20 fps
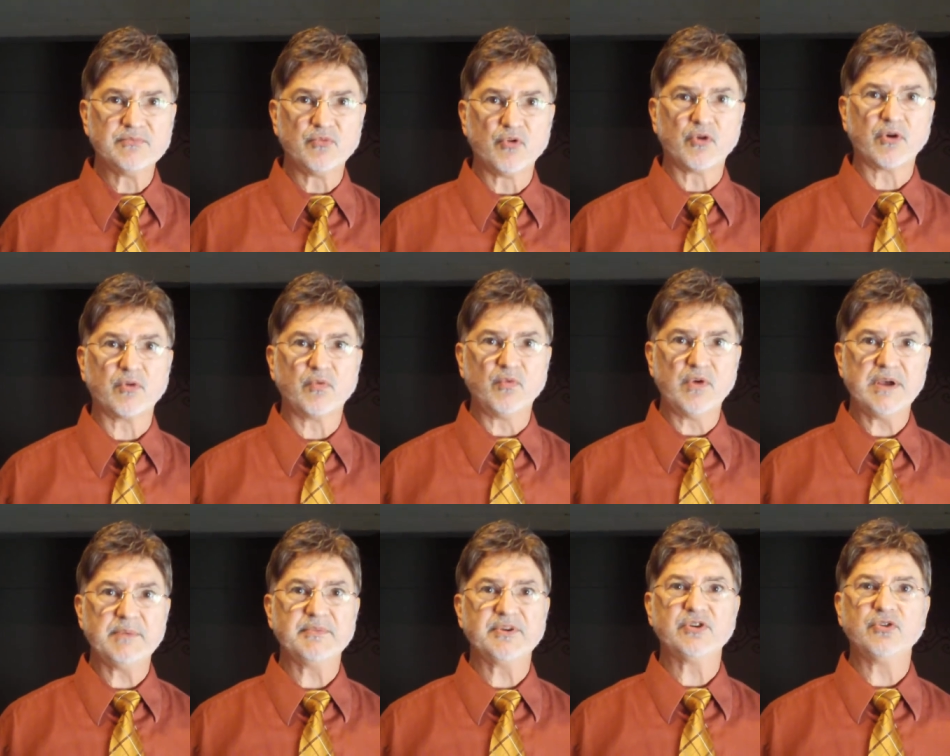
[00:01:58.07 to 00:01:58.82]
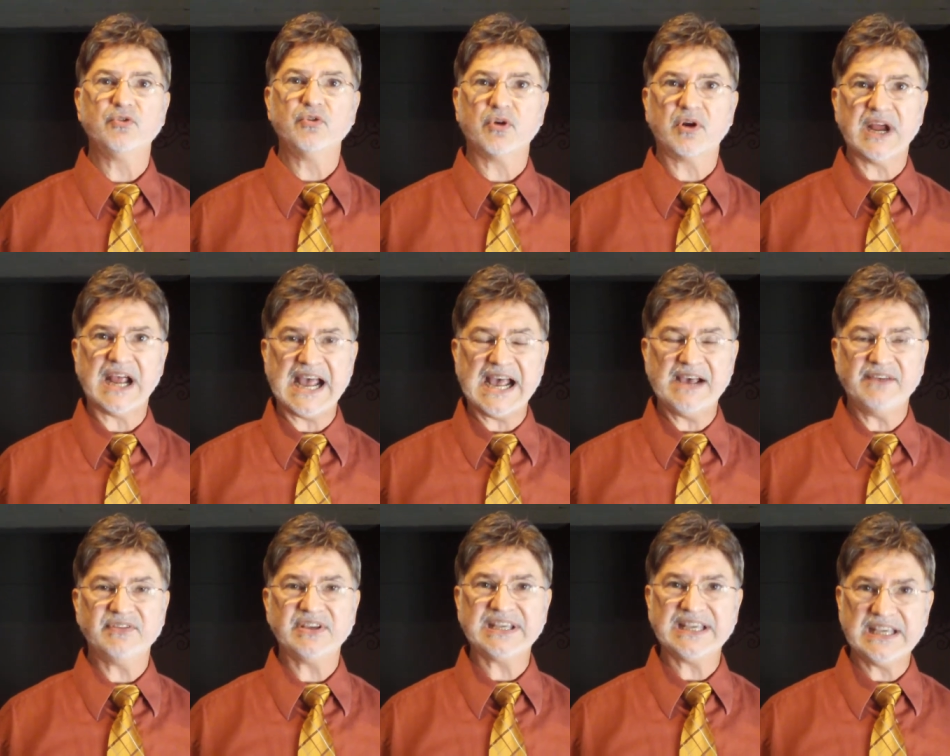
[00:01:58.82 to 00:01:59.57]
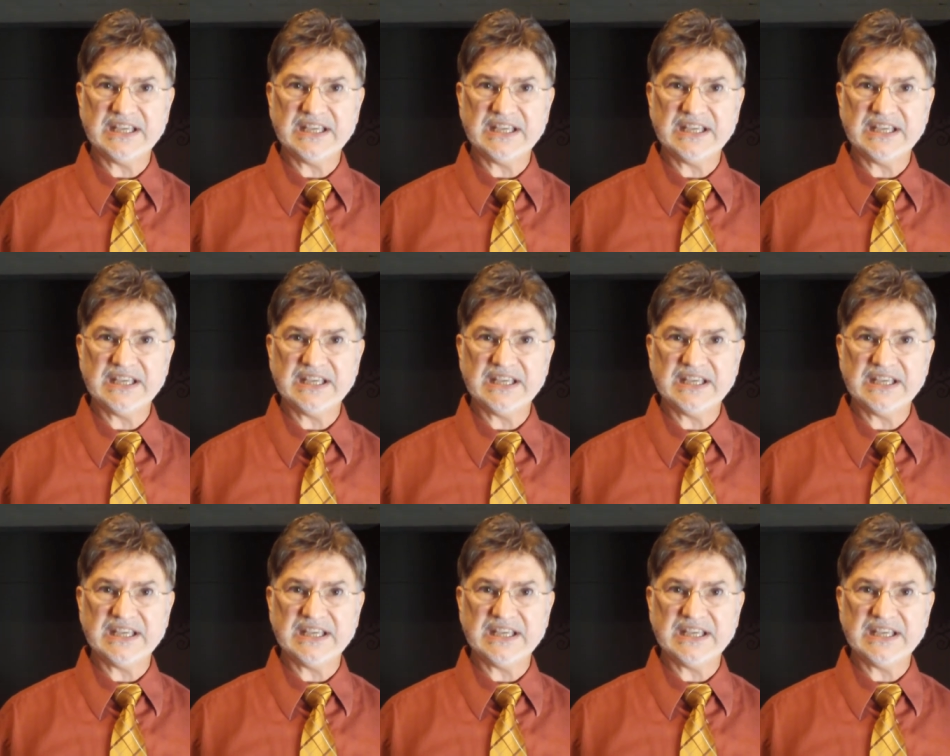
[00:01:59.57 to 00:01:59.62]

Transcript: more women who are having